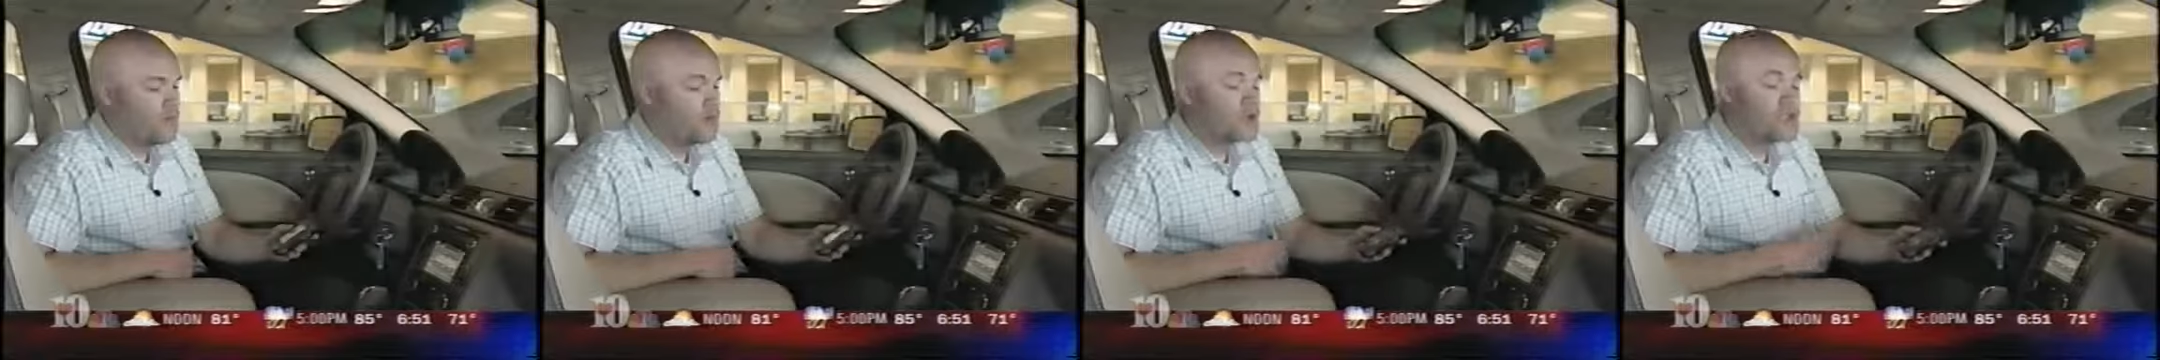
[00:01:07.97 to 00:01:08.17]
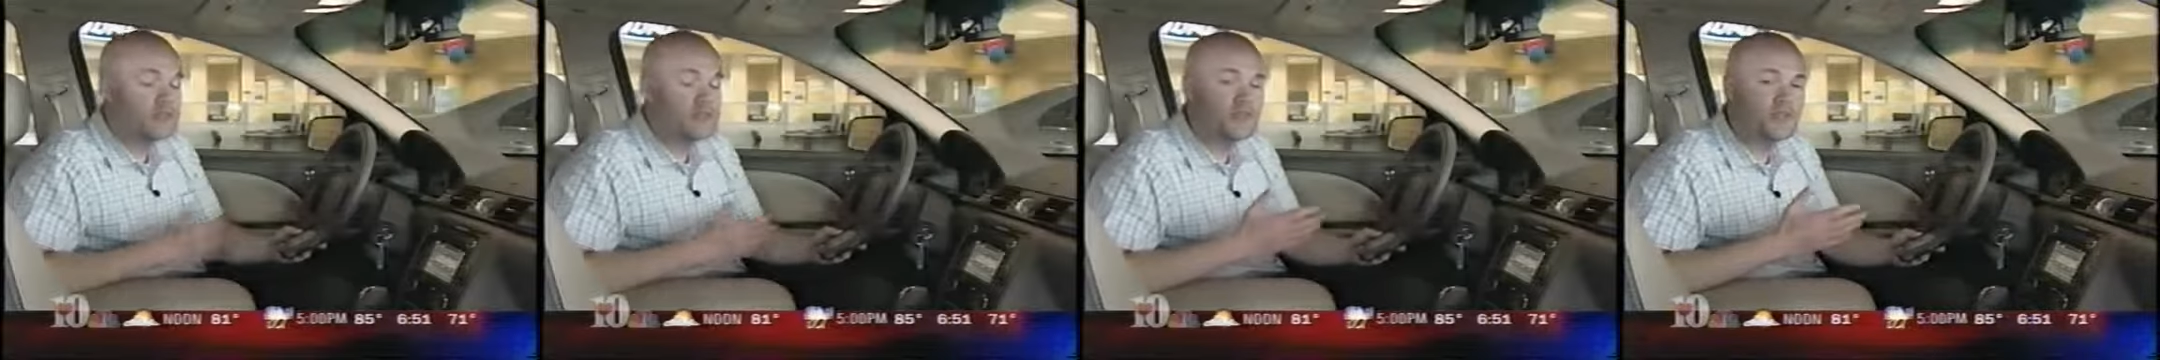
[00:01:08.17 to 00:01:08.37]

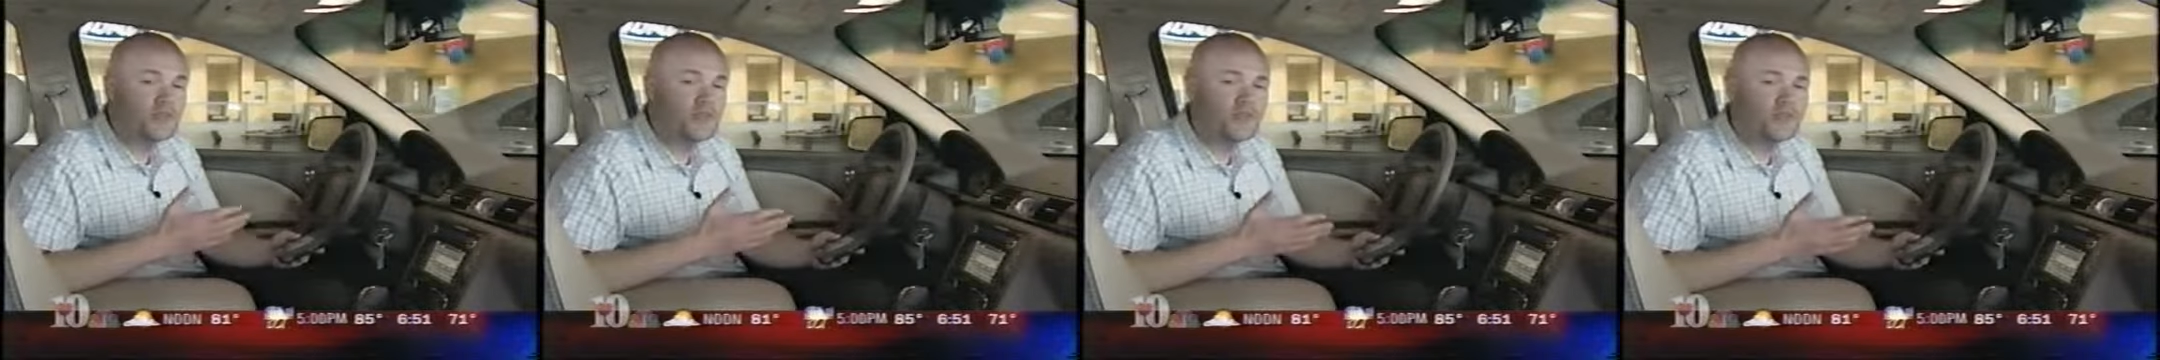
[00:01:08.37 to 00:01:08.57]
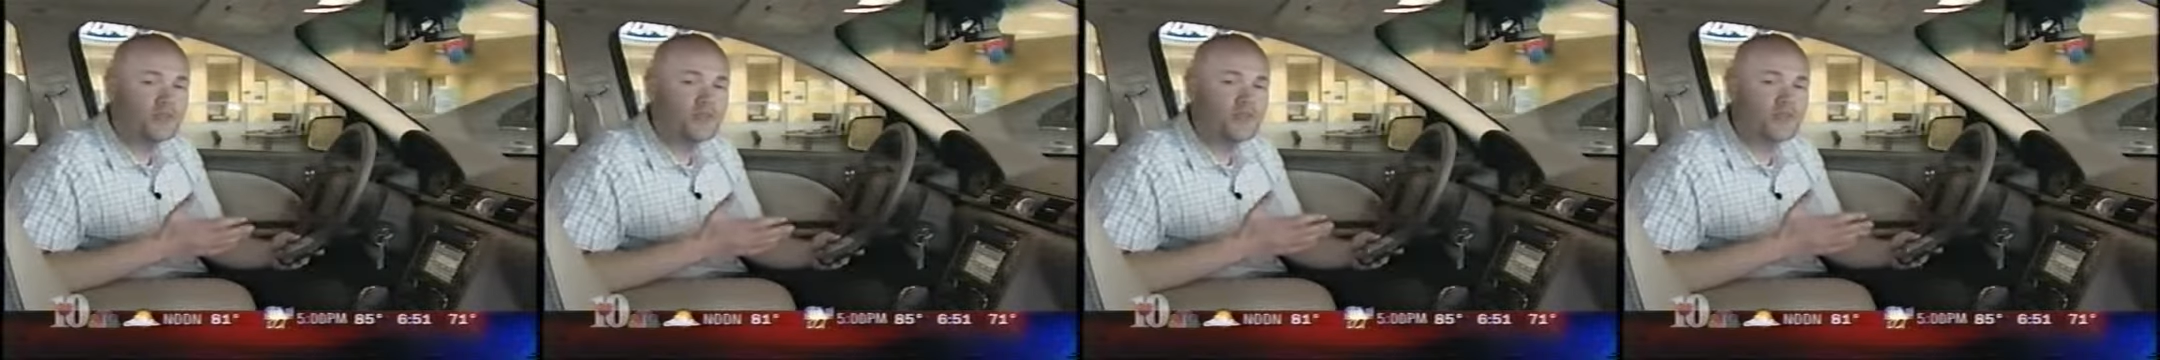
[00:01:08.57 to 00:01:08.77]
What you do
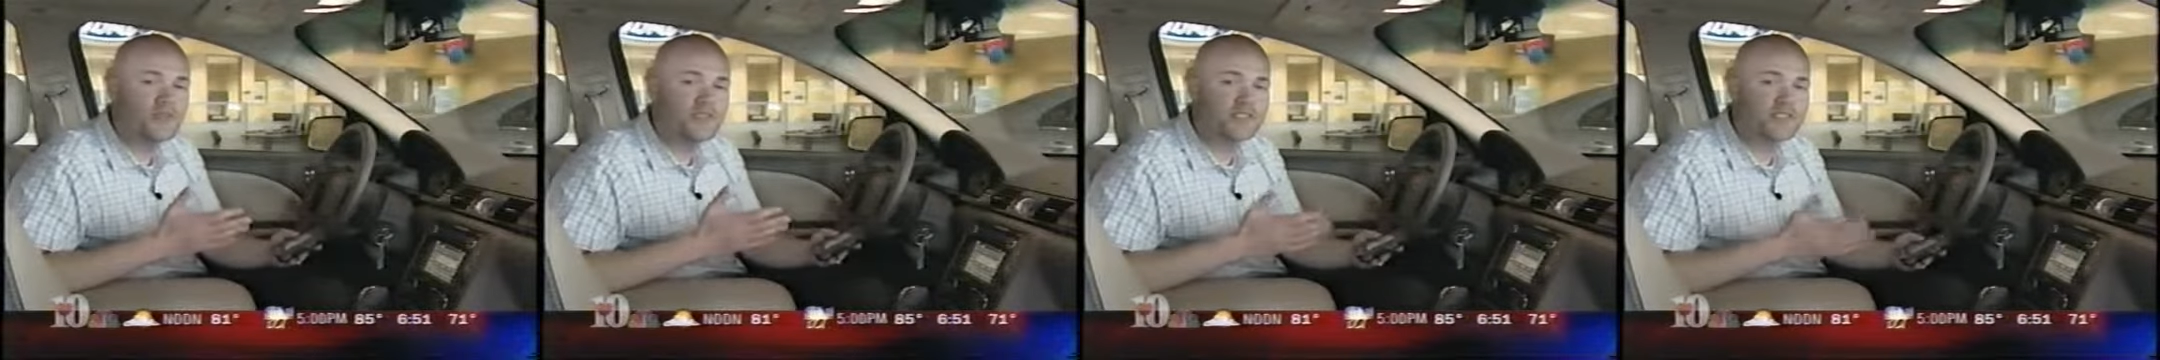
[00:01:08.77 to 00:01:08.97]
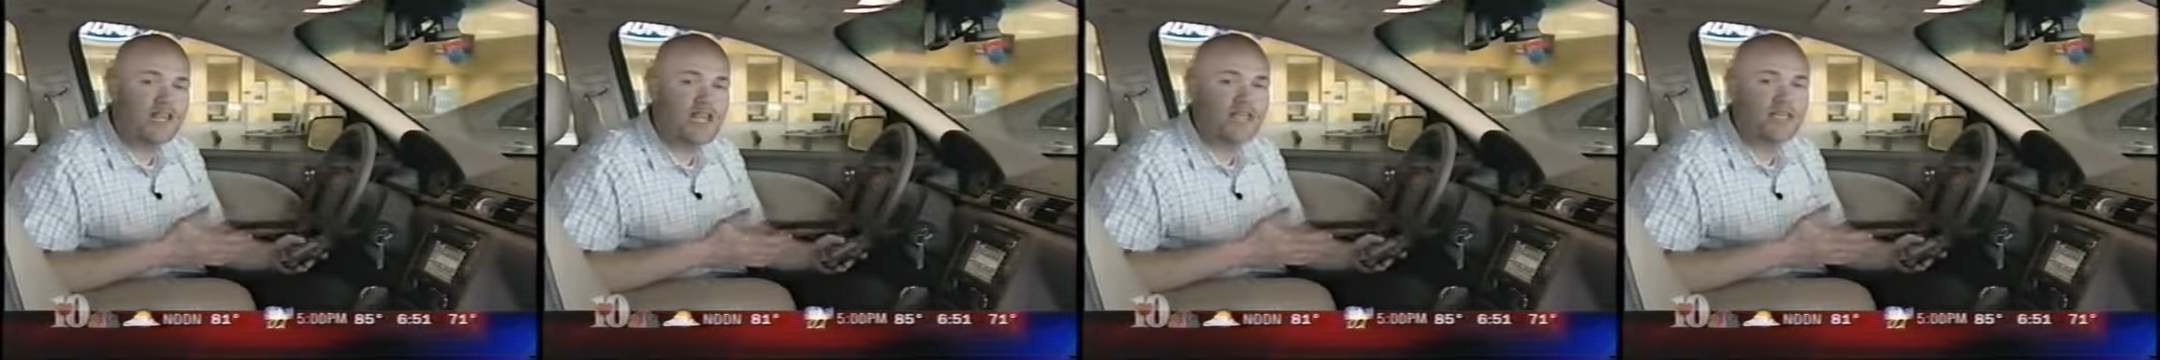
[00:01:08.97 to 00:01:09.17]
is you
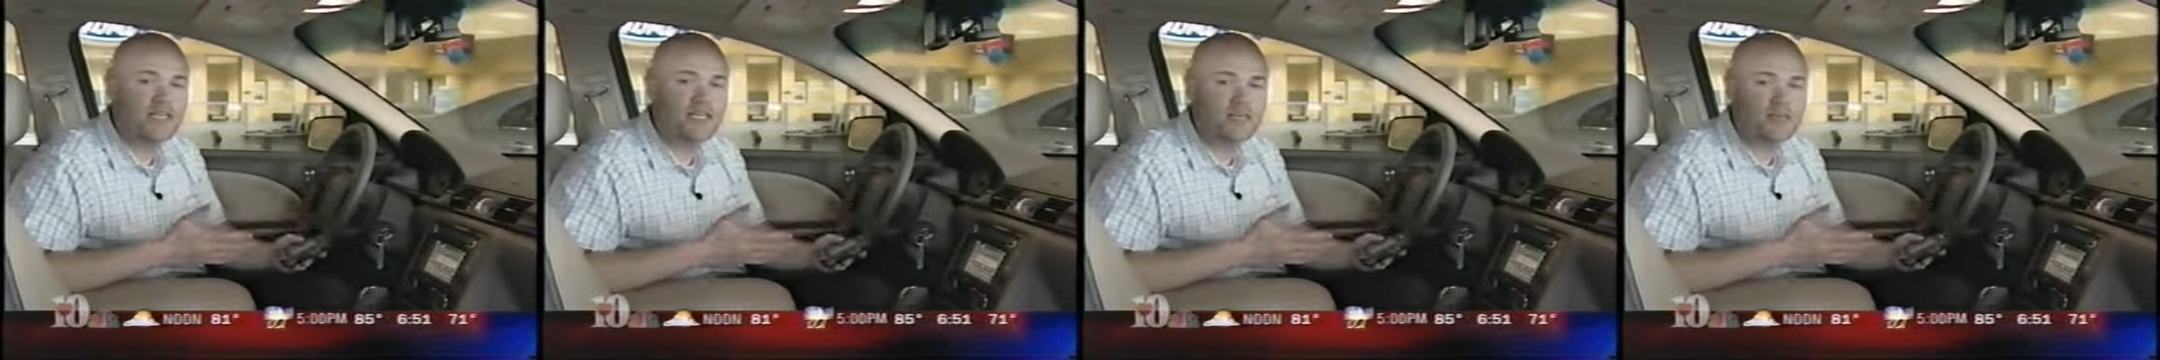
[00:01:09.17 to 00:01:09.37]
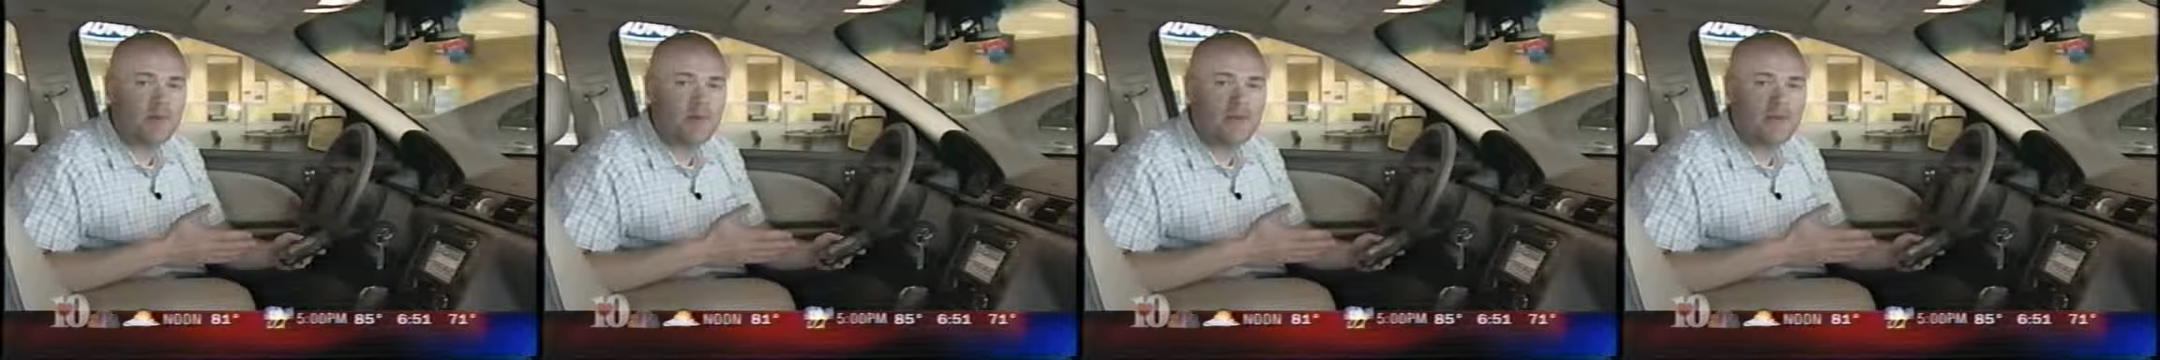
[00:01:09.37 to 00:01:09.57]
say the
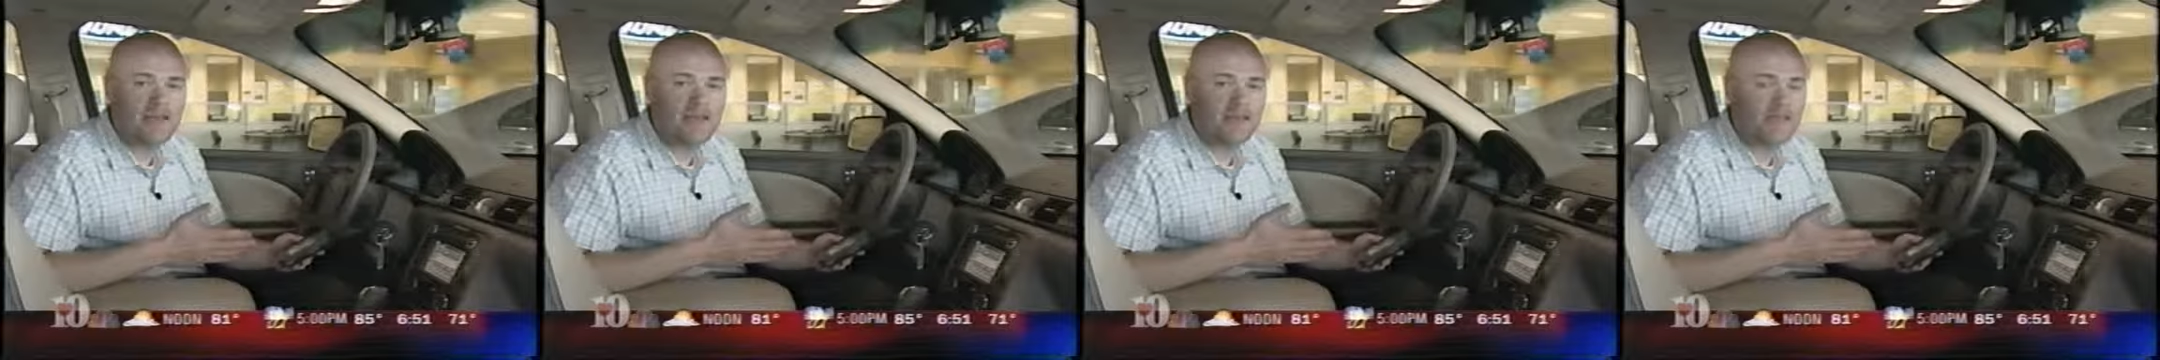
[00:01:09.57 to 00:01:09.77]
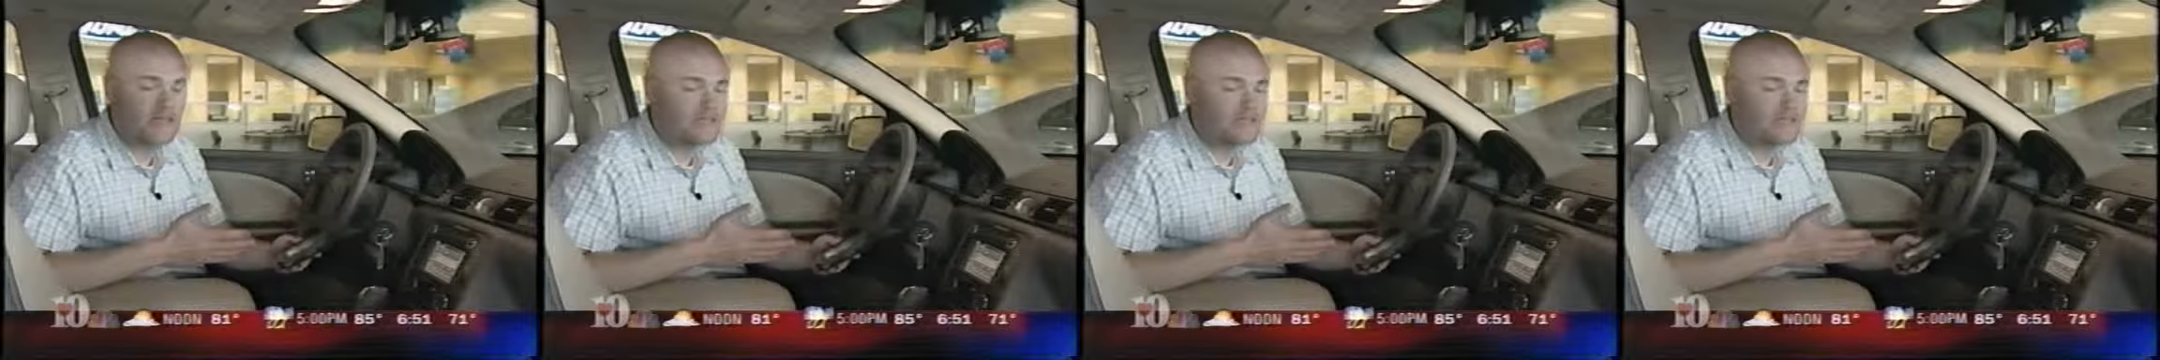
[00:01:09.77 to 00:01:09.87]
command,